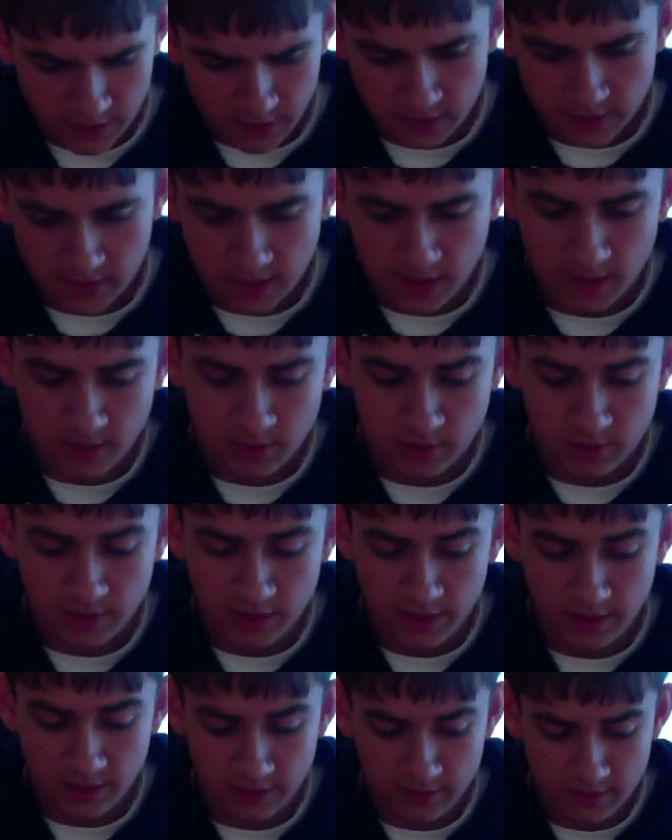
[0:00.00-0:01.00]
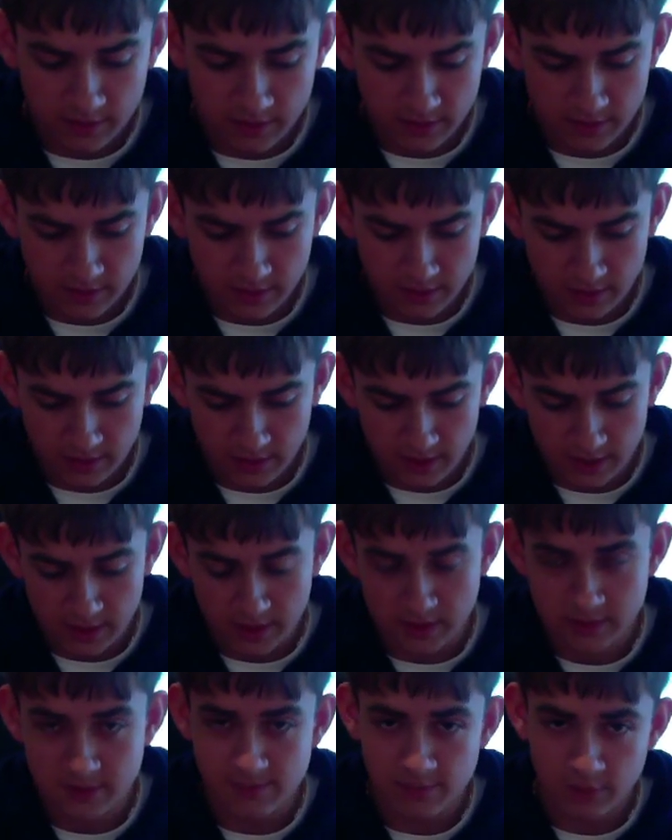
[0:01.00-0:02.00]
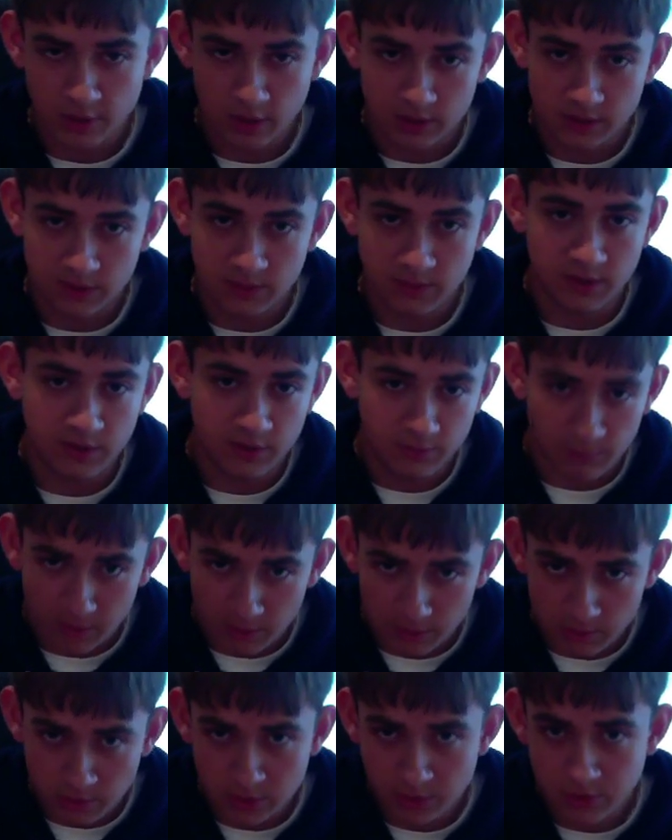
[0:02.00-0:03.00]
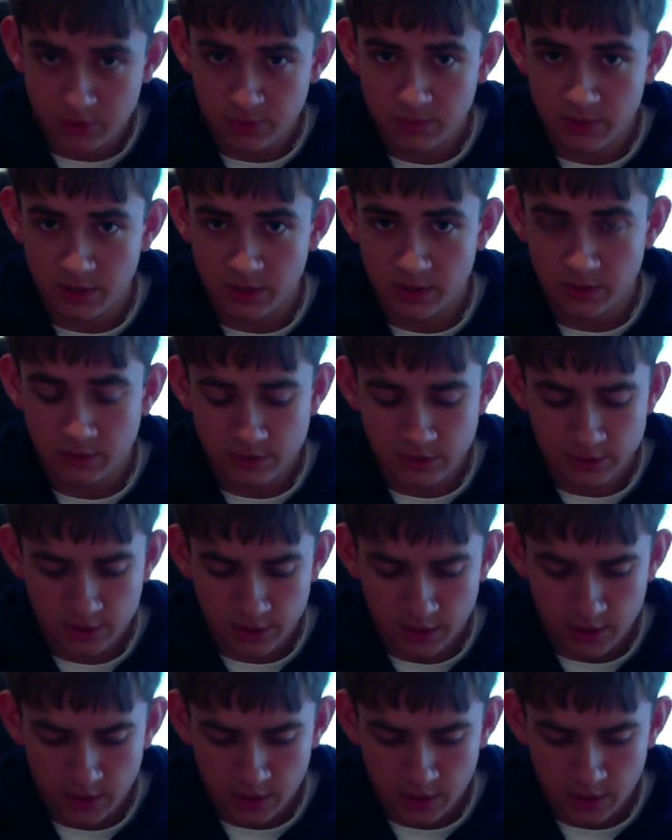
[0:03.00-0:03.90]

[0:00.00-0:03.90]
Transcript: The cable length is approximately 1.2 meters.